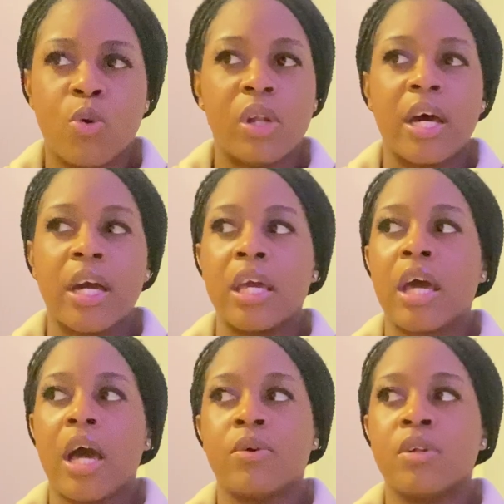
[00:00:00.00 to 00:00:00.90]
or
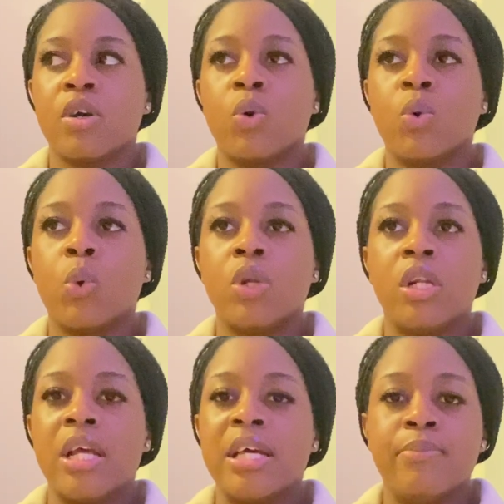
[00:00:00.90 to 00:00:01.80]
like I want to go
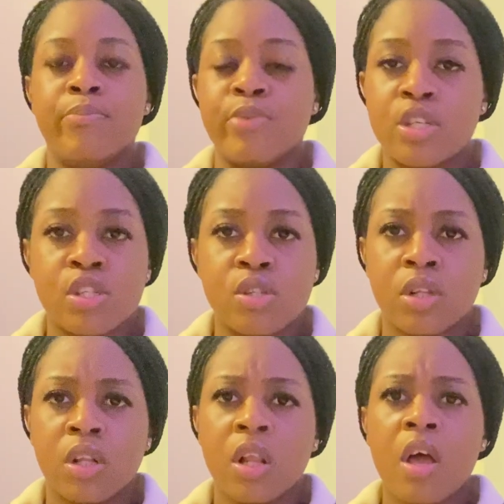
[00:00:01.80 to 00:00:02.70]
learn in
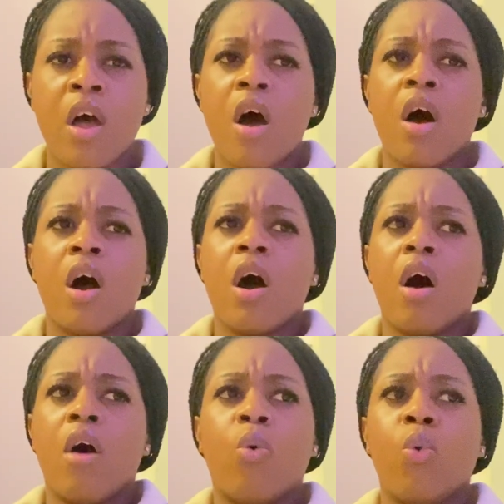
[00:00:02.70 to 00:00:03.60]
Bristol
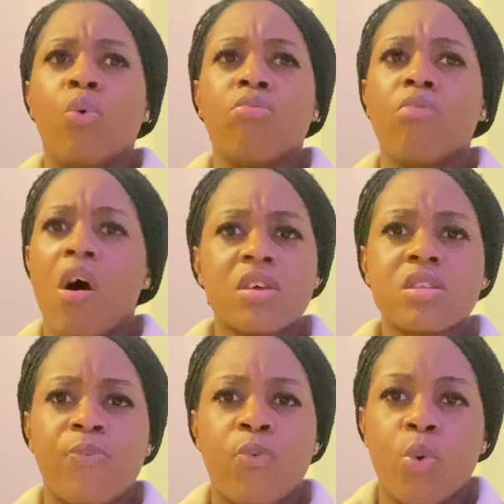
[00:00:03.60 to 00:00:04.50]
or
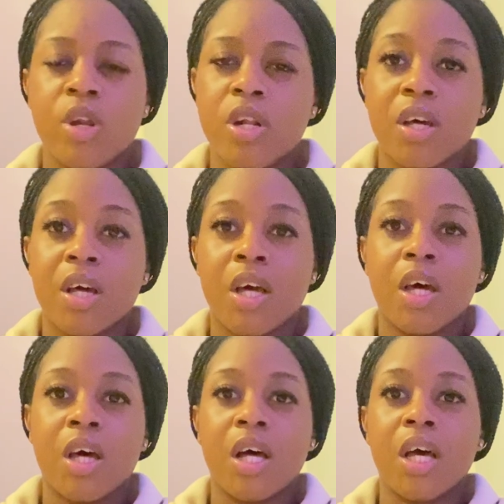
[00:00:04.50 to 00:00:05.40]
Oxford,
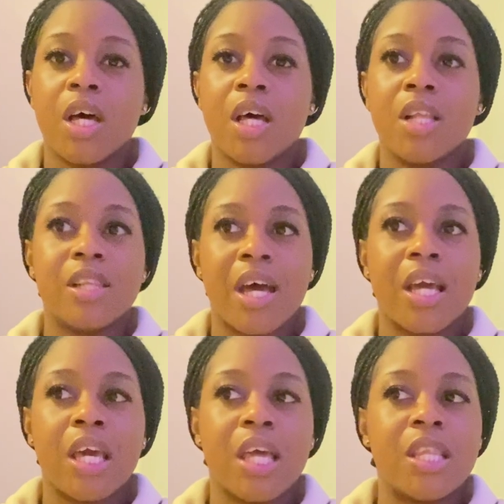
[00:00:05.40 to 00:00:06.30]

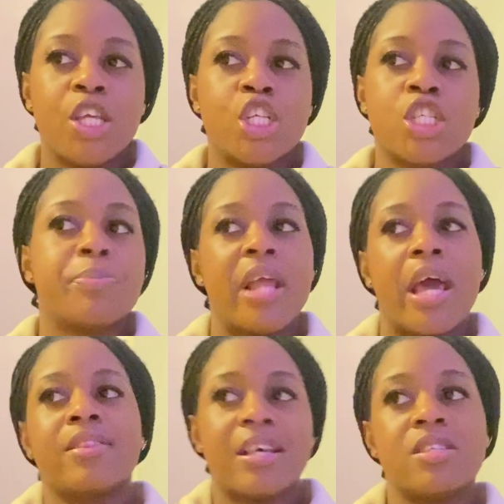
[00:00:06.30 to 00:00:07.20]
like, and then you just be
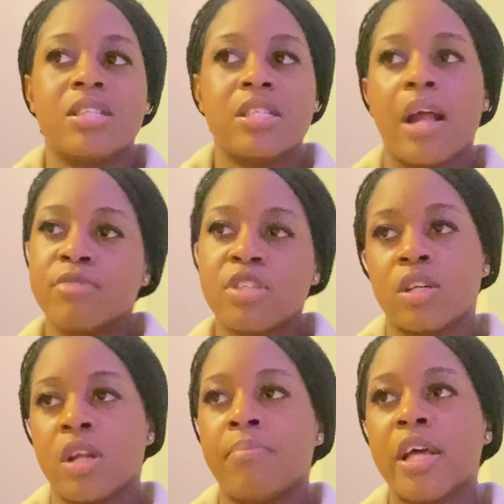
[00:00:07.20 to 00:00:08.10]
like, that's just it, I'm just
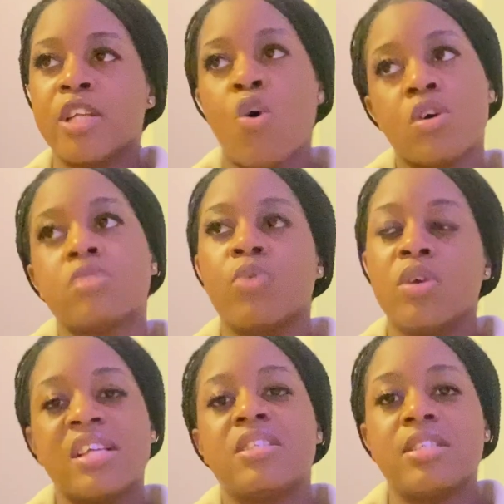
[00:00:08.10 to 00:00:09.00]
gonna apply to Oxford
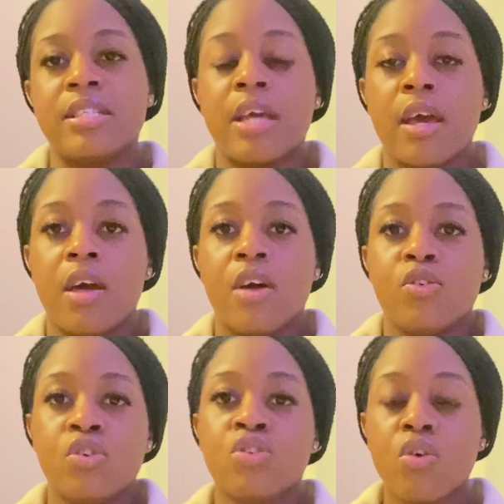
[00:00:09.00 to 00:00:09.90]
and that's just it.
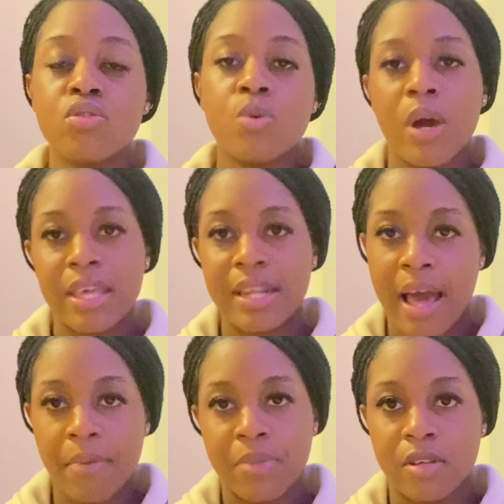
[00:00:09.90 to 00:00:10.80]
You don't know what can
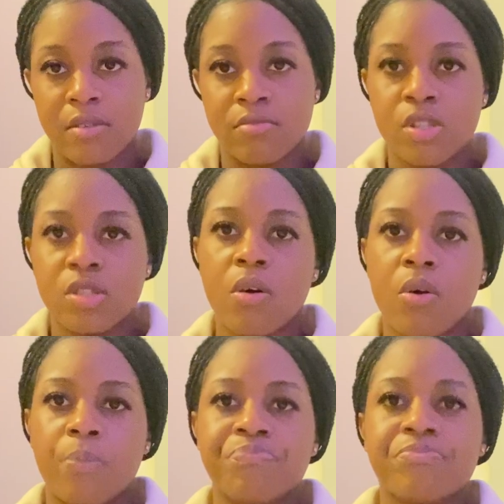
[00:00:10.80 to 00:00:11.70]
happen. So